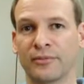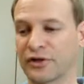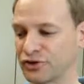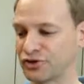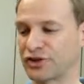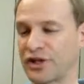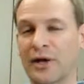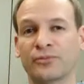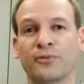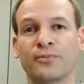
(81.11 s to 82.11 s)
because it's
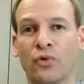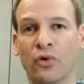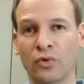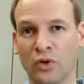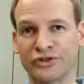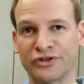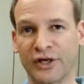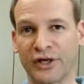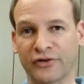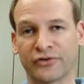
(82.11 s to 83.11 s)
stamped
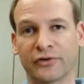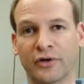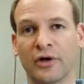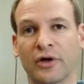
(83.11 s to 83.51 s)
0.16,